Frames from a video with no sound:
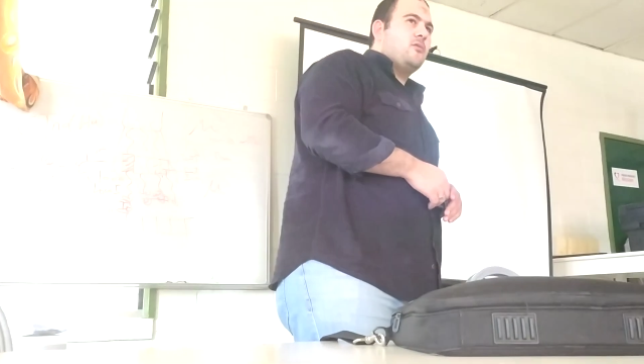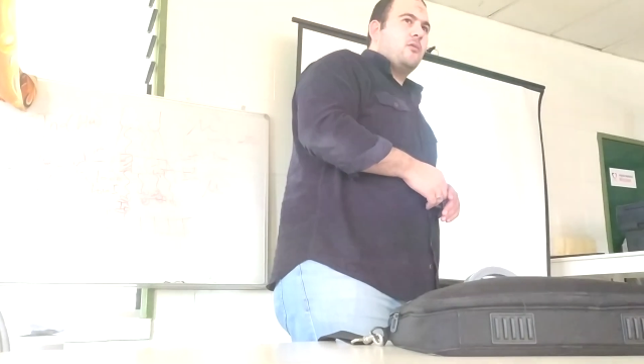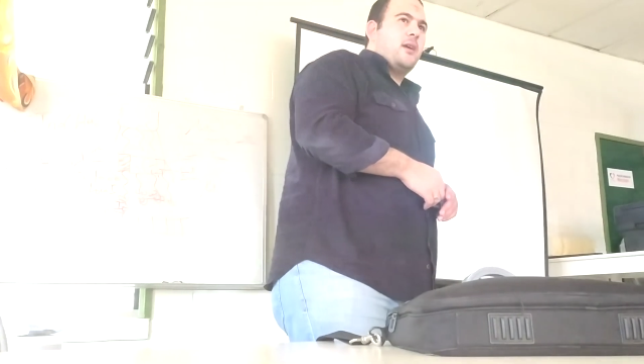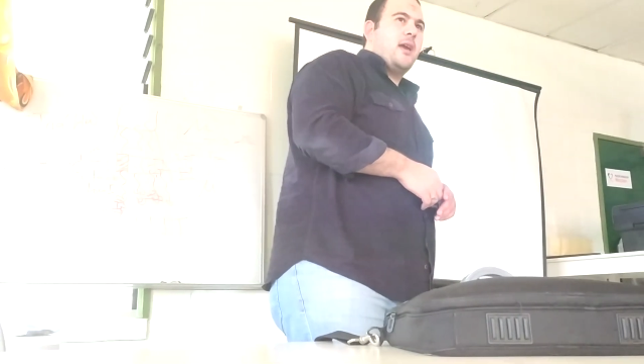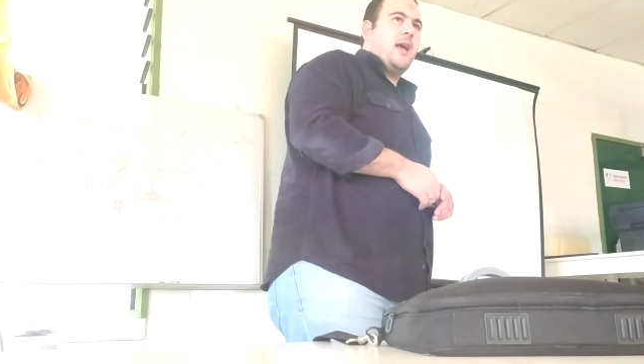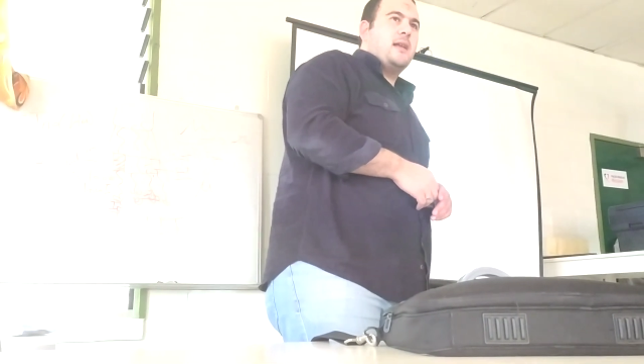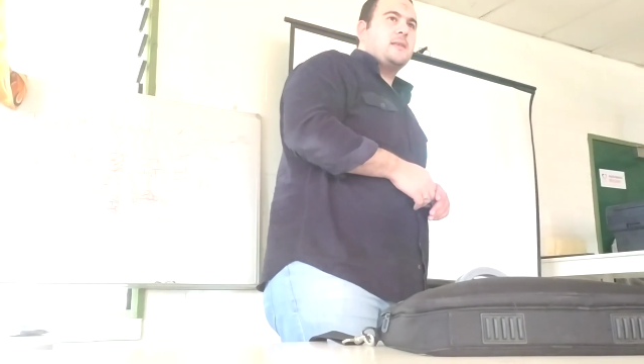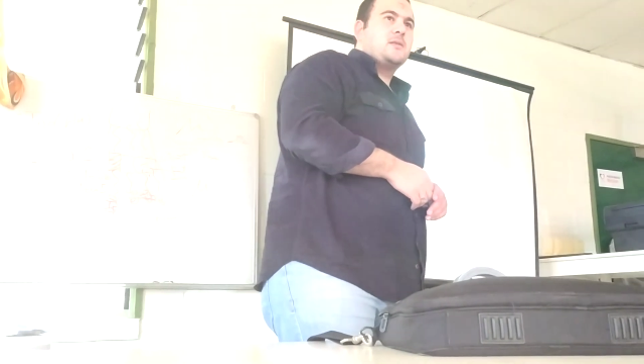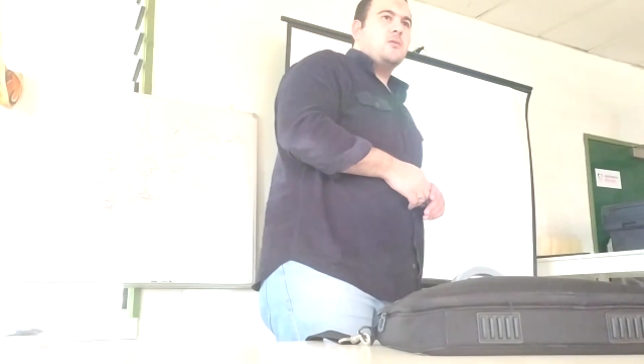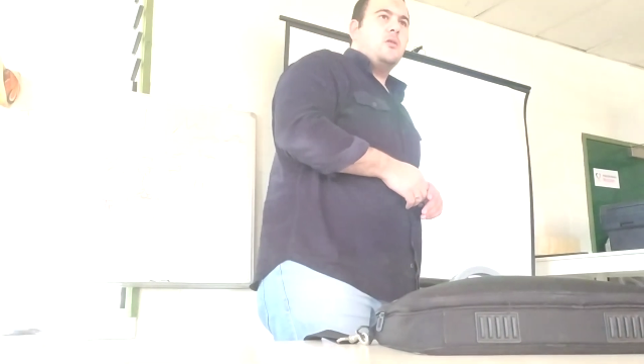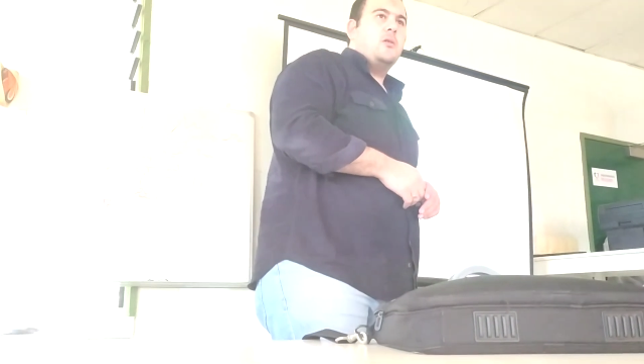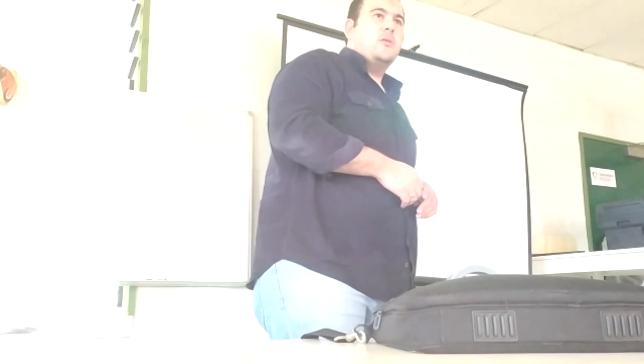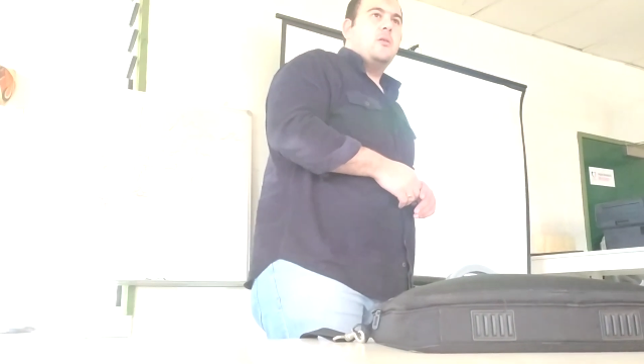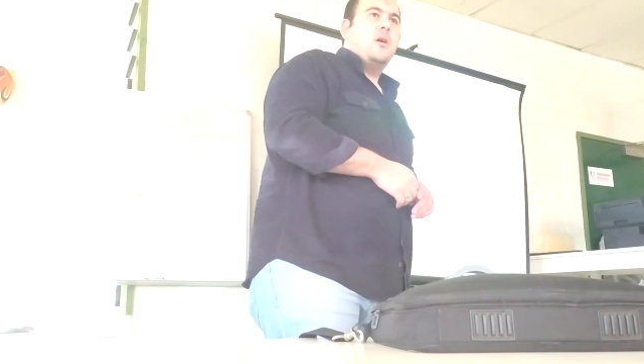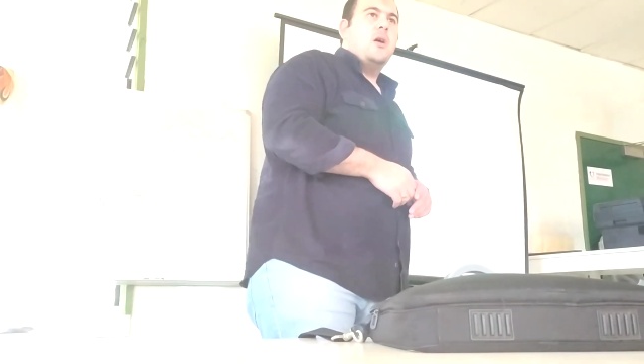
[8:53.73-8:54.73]
okay, and so
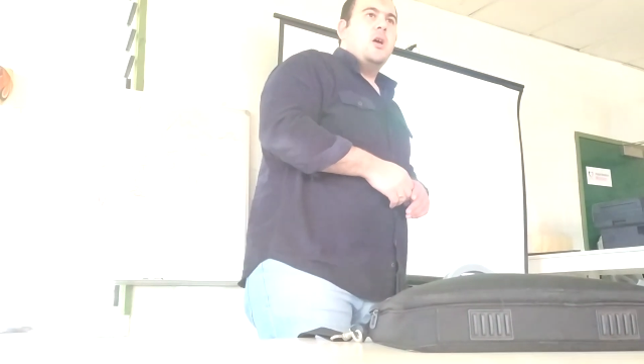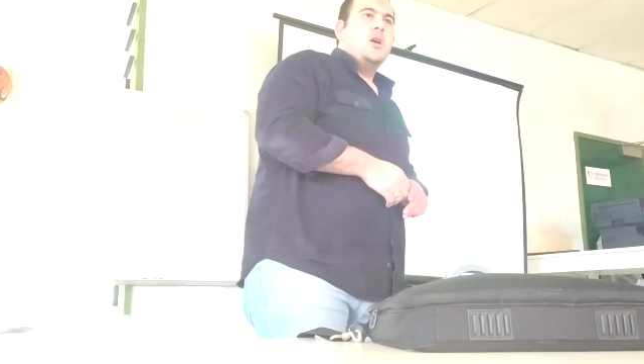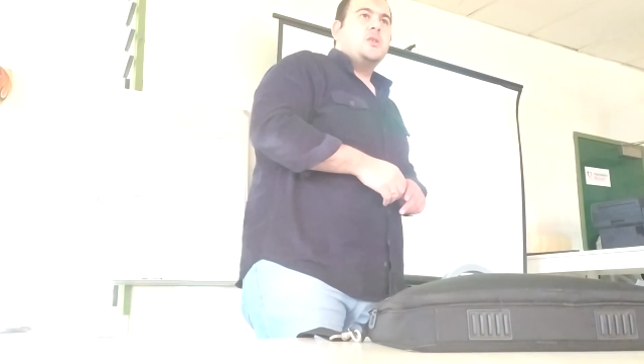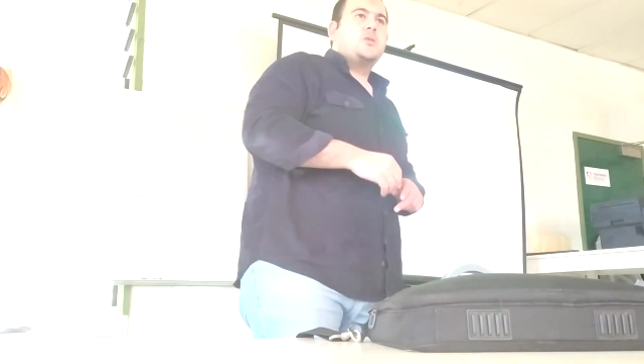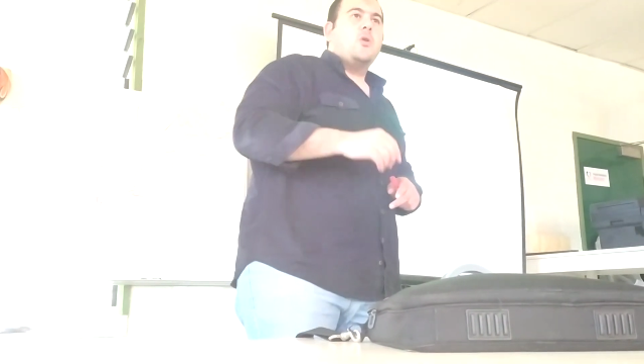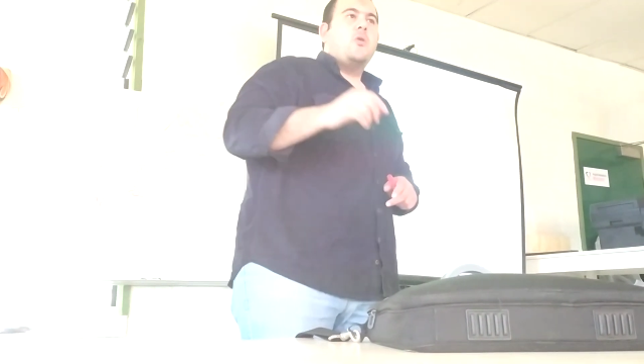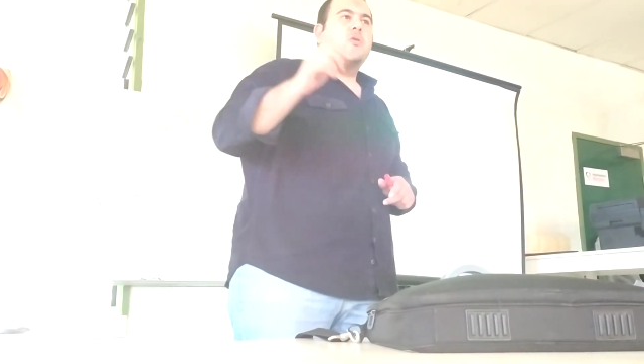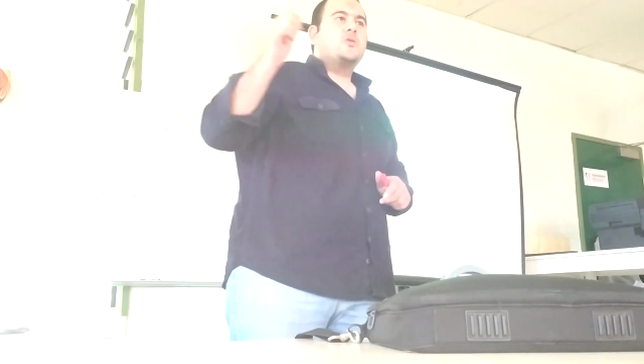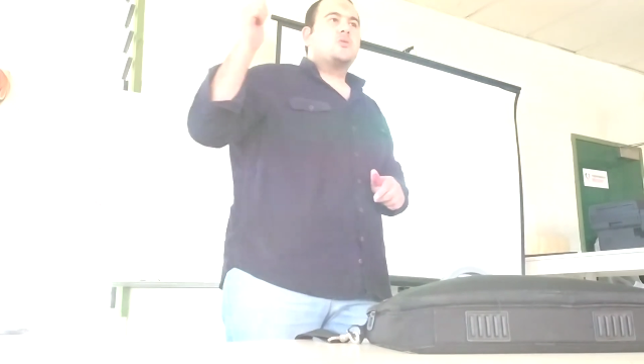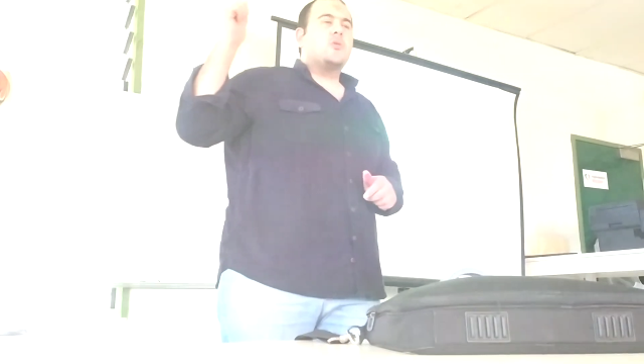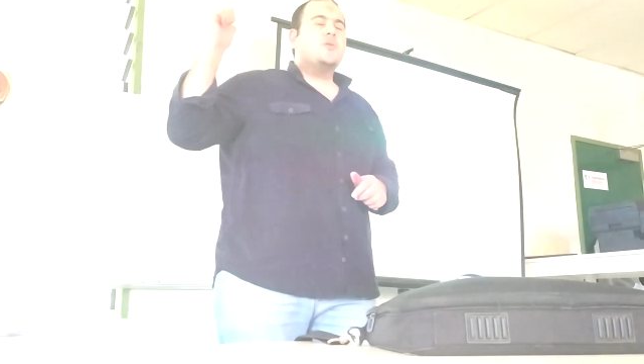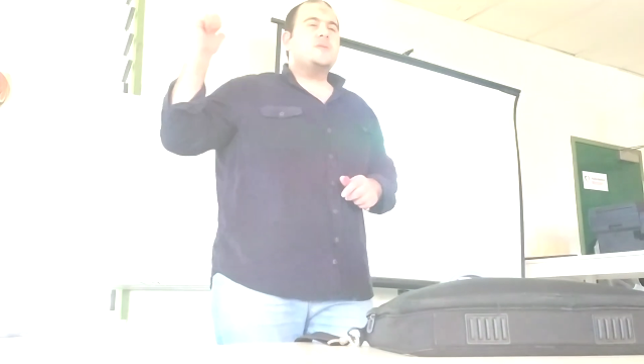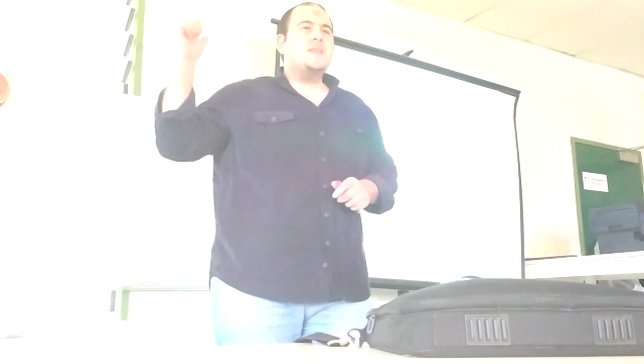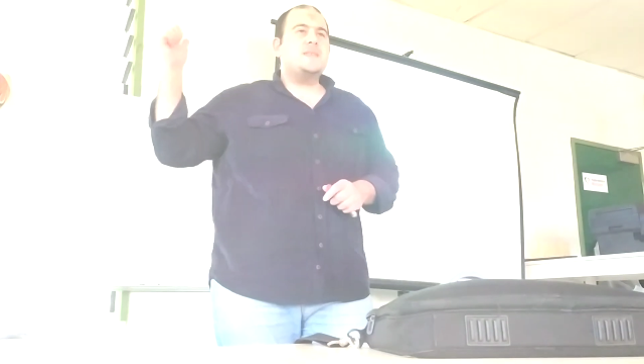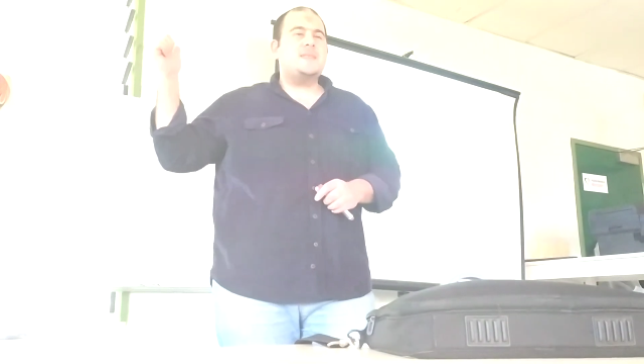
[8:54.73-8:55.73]
on. So
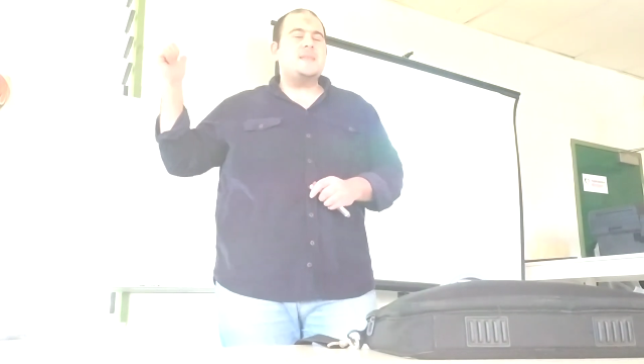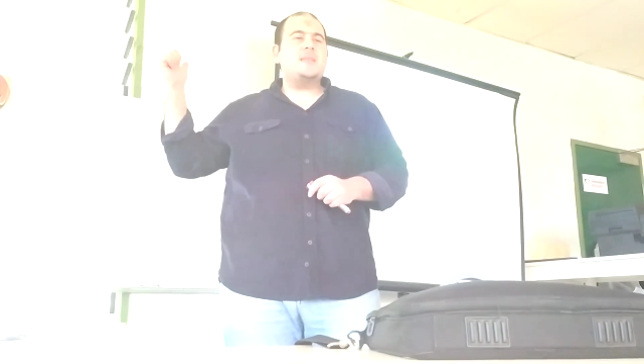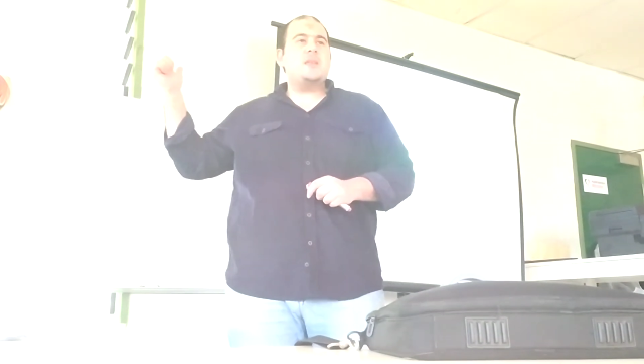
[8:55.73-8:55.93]
through this CT